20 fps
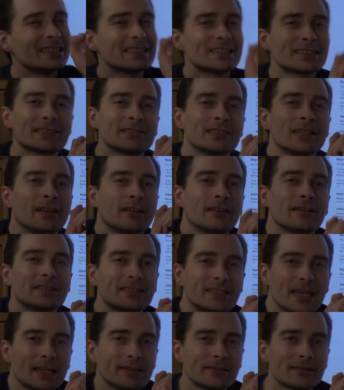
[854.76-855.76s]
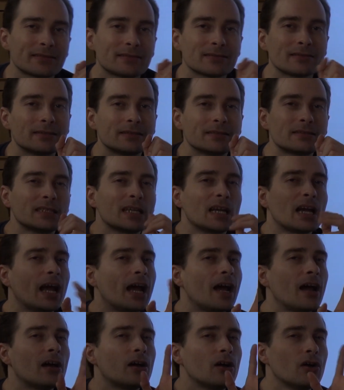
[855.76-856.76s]
is that there
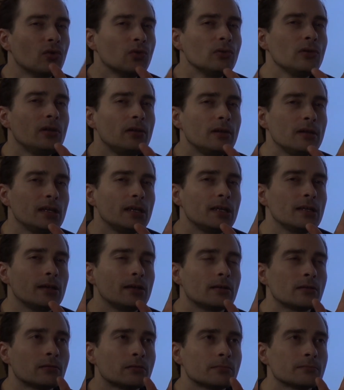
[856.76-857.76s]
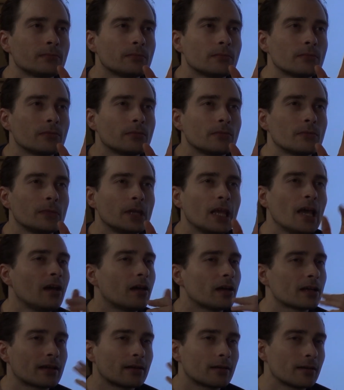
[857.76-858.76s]
are only
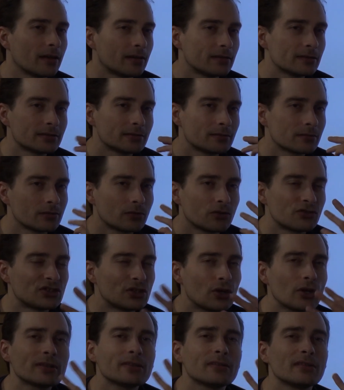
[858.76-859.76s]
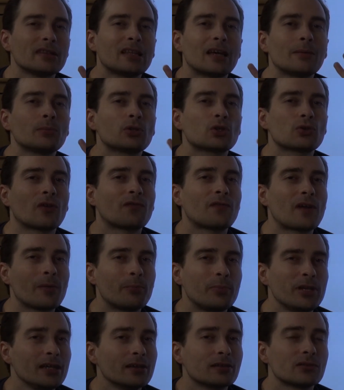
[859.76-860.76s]
a certain number of
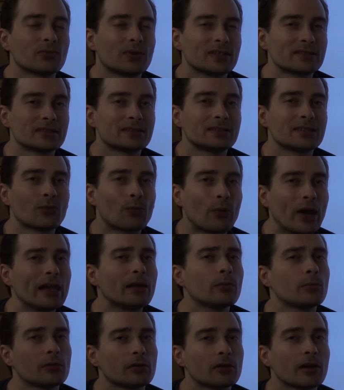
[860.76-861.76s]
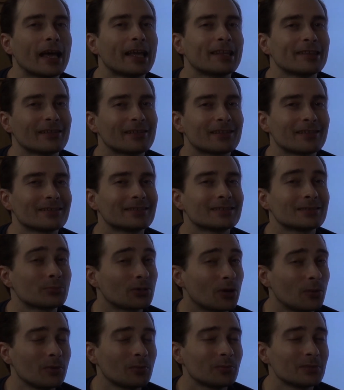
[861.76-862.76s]
IP addresses available, and the
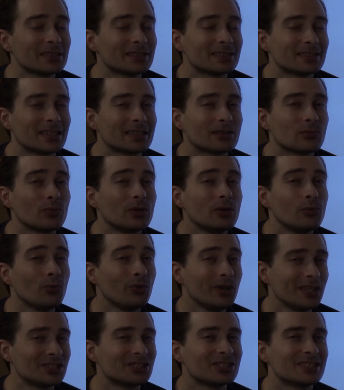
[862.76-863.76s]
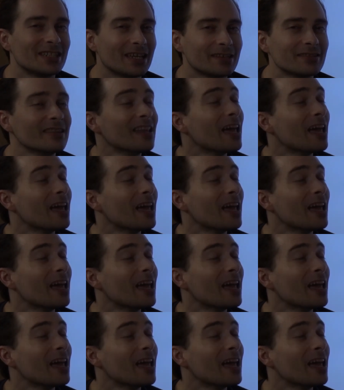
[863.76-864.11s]
problem is that we reached that